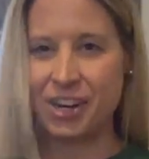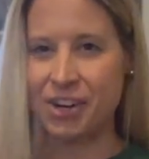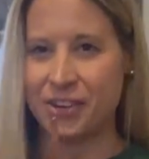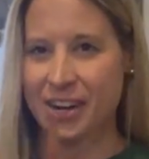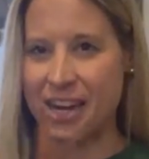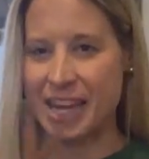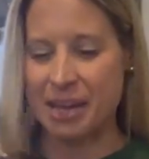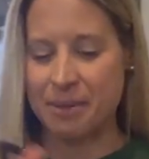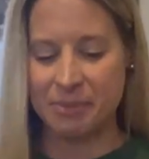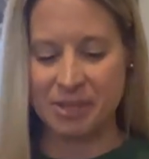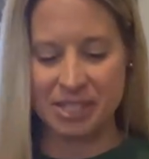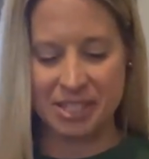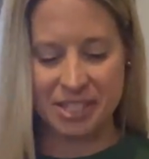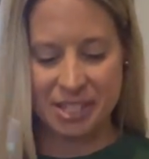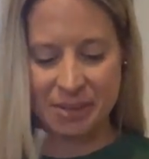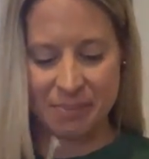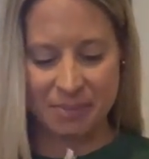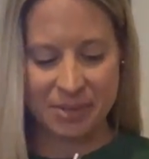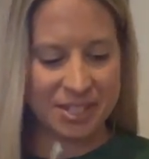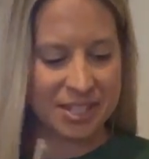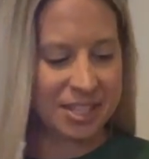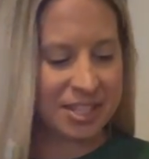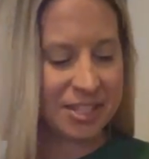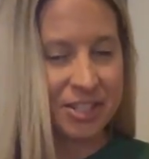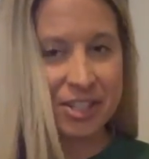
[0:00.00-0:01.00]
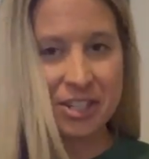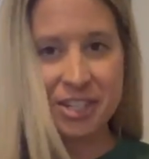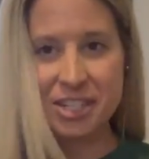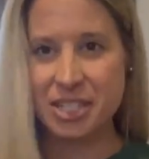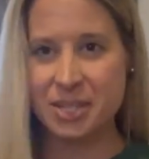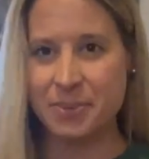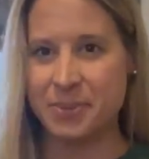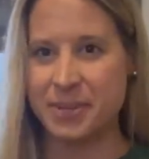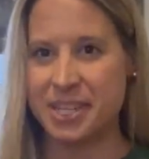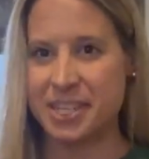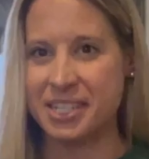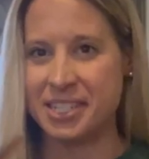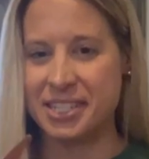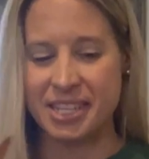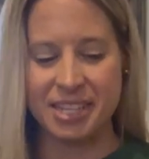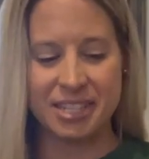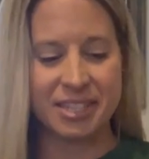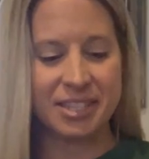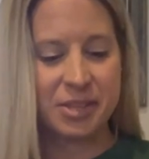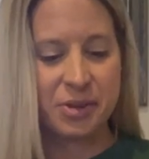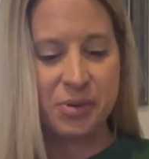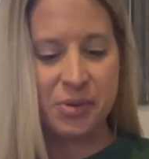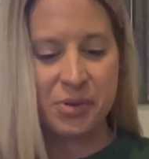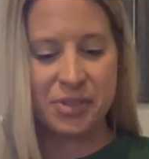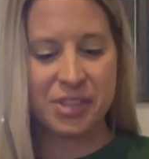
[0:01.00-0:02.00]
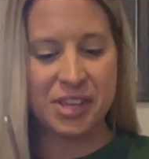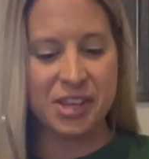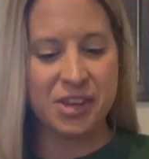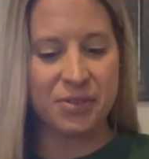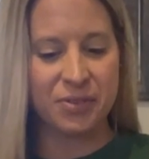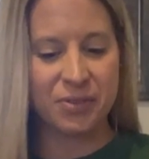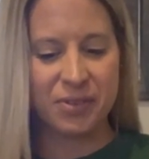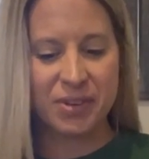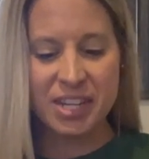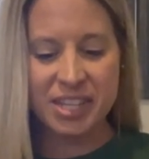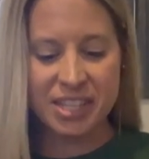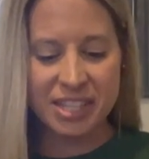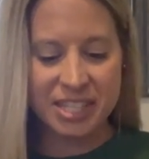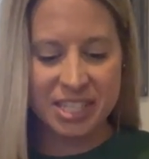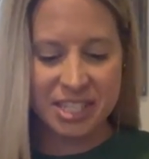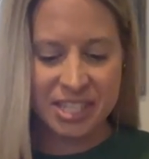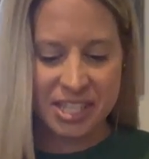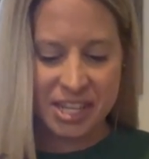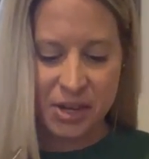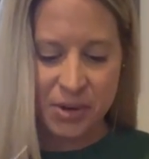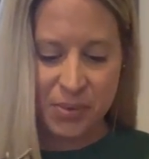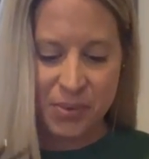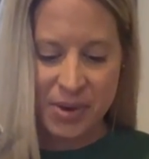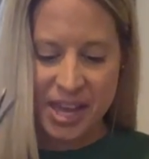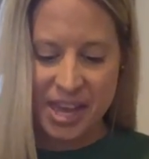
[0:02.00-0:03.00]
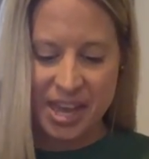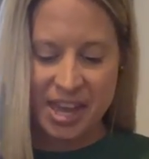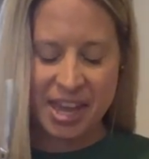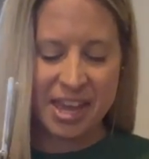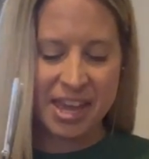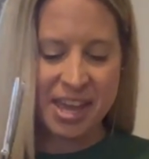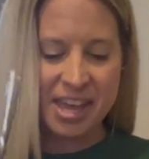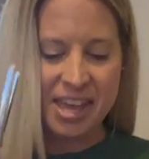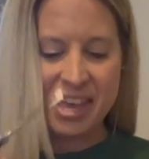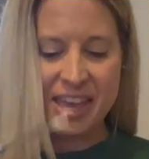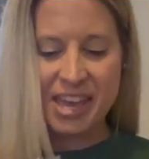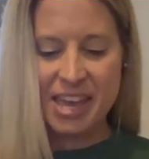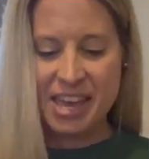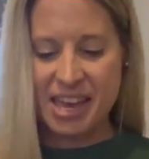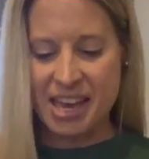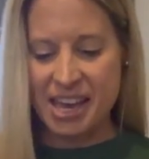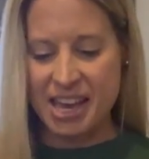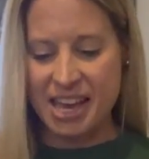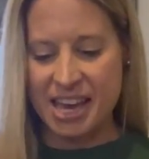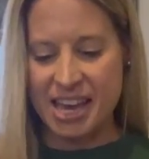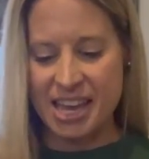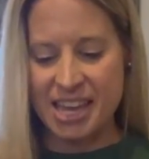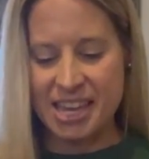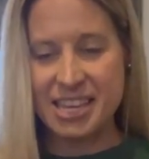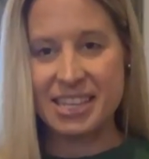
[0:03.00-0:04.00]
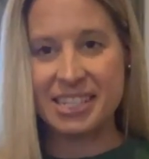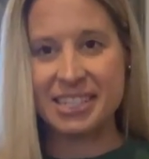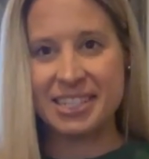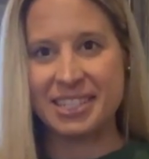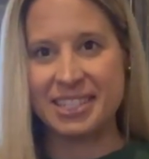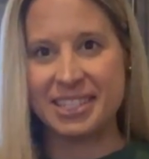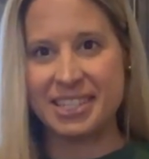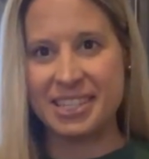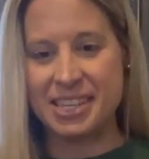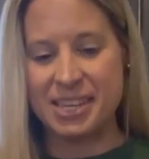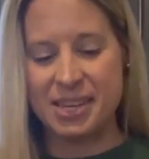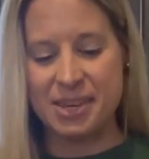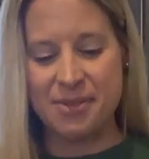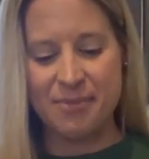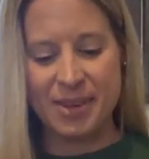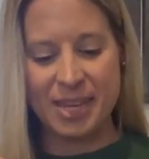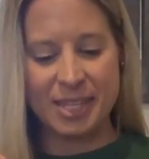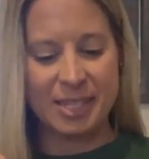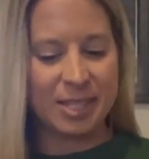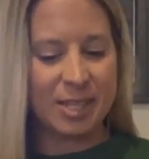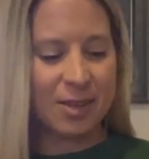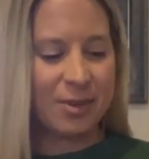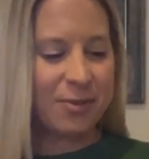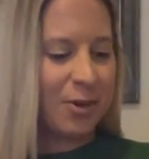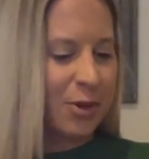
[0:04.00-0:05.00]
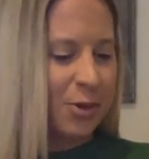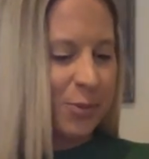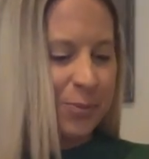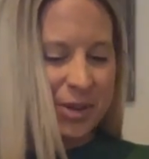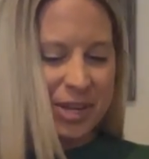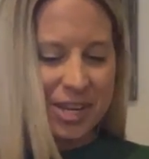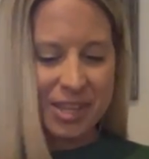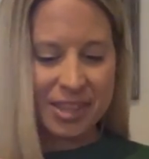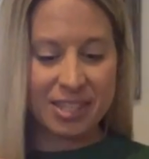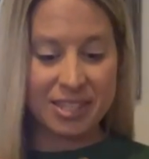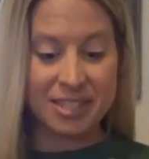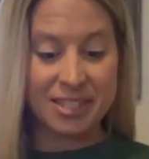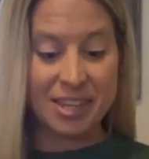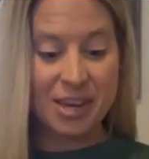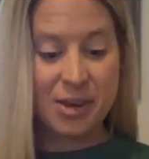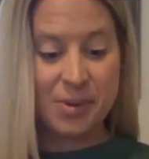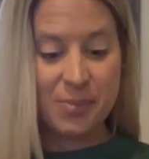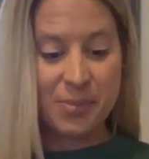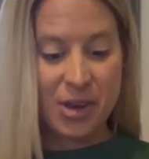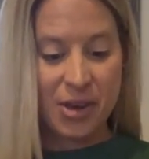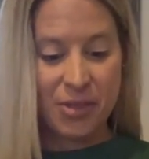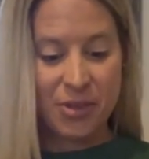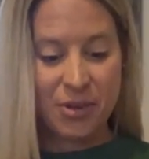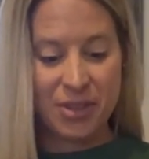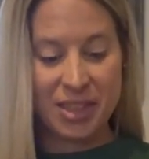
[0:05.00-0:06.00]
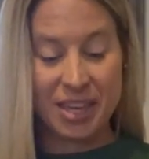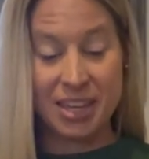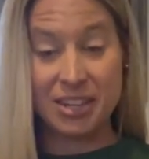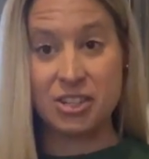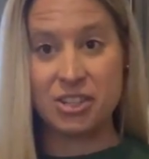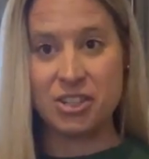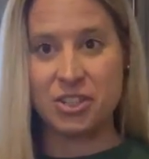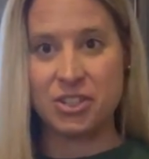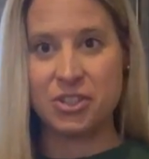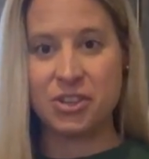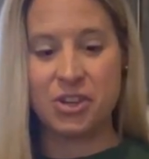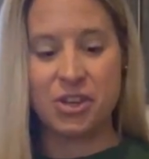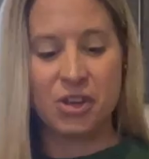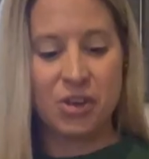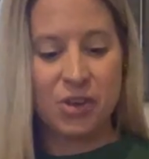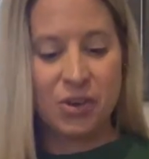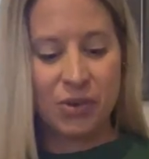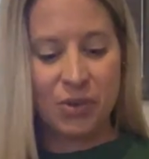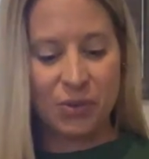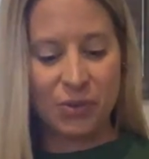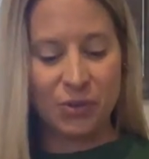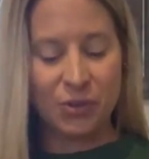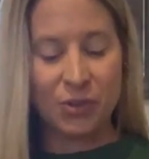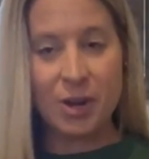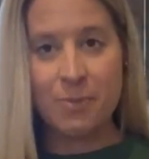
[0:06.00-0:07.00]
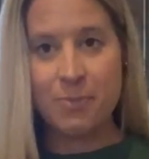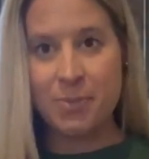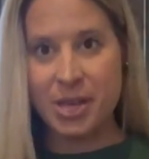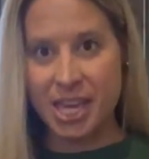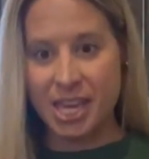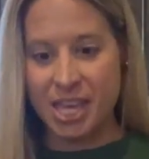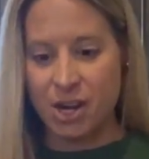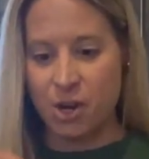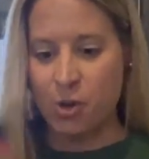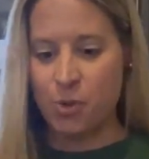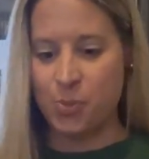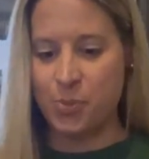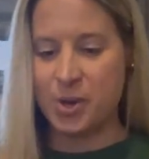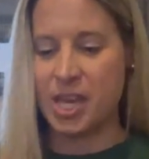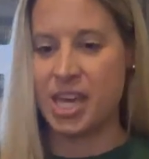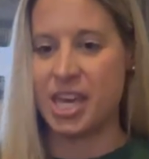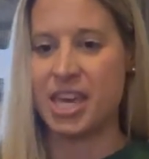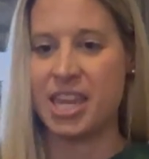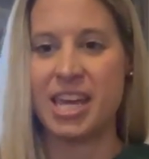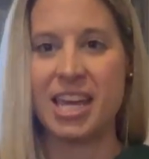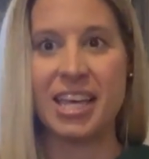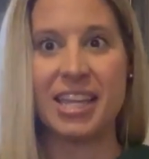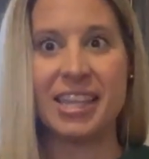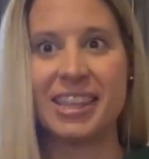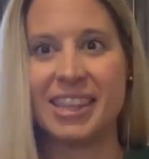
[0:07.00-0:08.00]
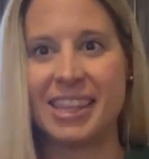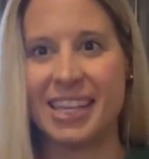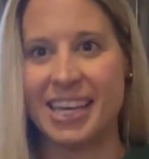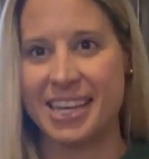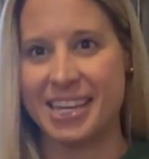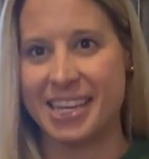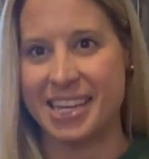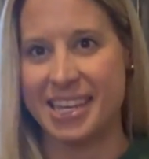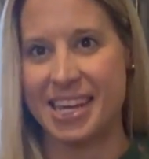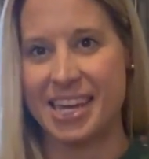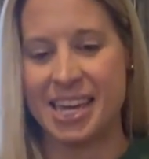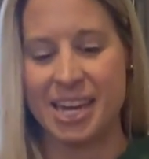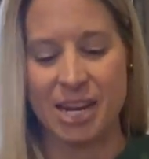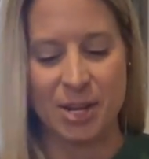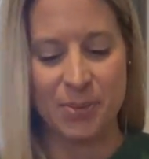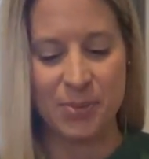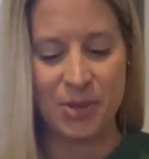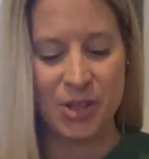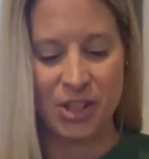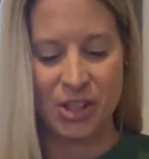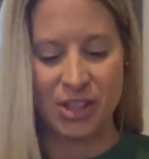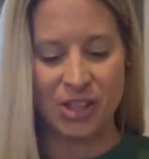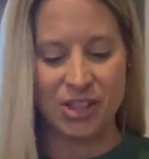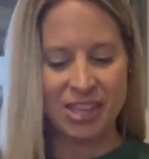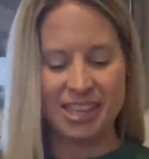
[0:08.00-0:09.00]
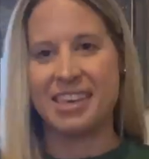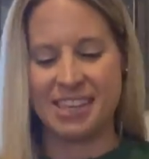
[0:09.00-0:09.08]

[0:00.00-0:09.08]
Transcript: grabbed some scissors because that's the only realistic way I can see myself opening this up other than just ripping it open like an animal.